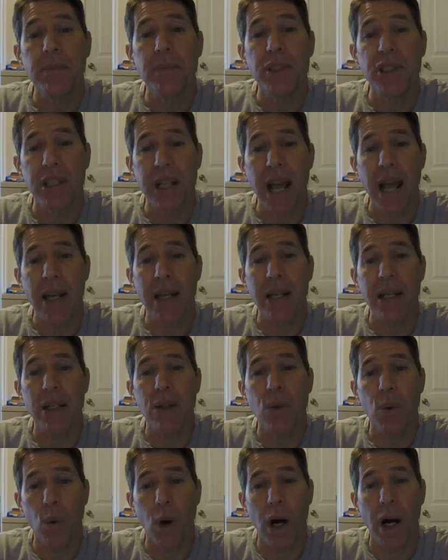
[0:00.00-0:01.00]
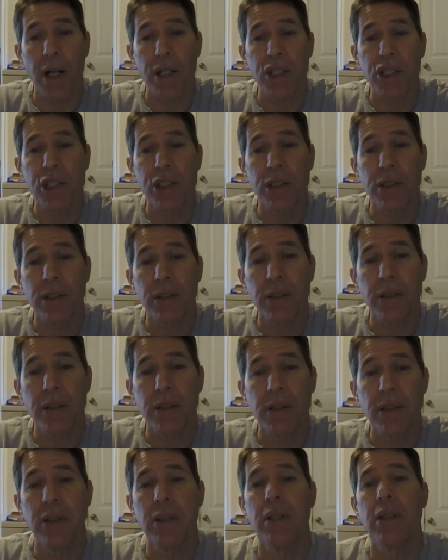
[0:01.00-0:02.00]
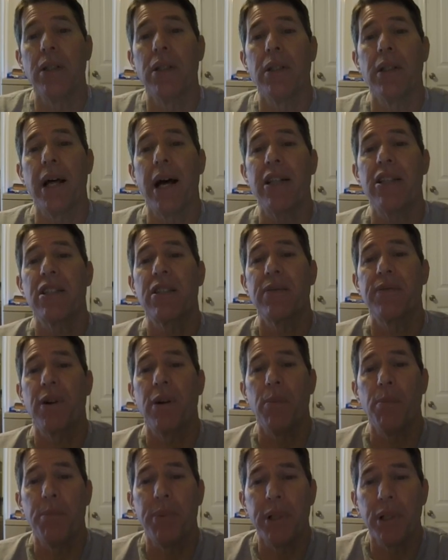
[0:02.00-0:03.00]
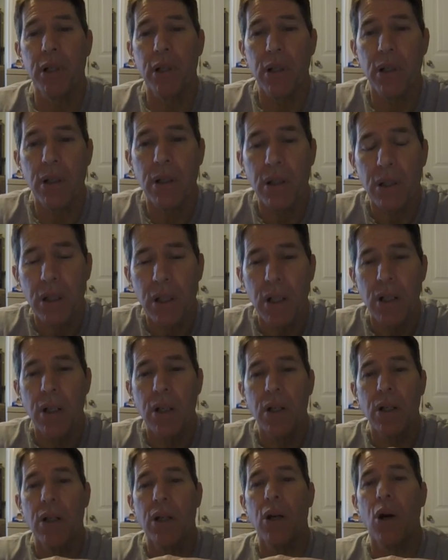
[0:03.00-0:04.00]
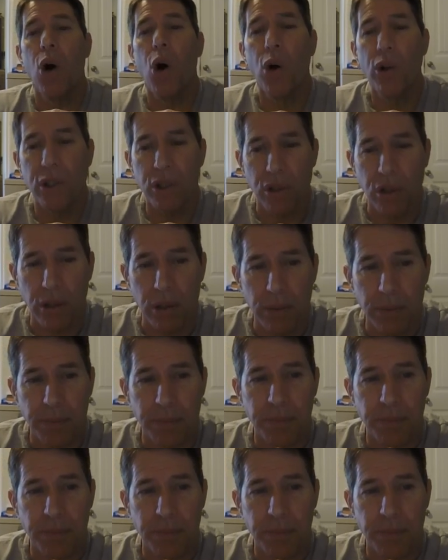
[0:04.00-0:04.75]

Standing watch. That's from Bill Holter.